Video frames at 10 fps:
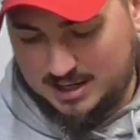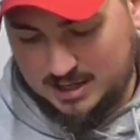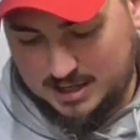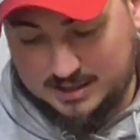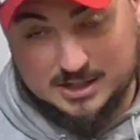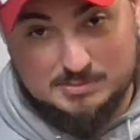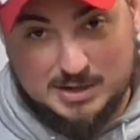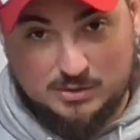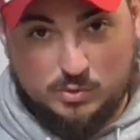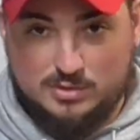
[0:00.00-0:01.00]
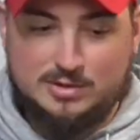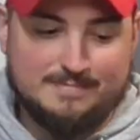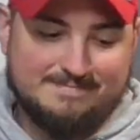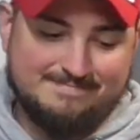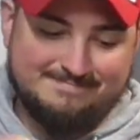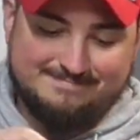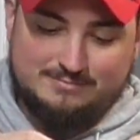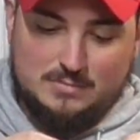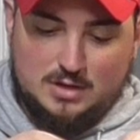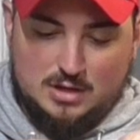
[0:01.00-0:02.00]
it does make noise,
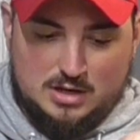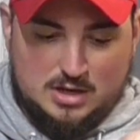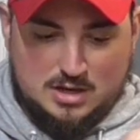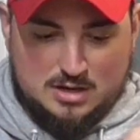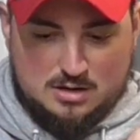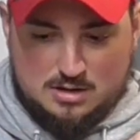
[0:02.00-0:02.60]
and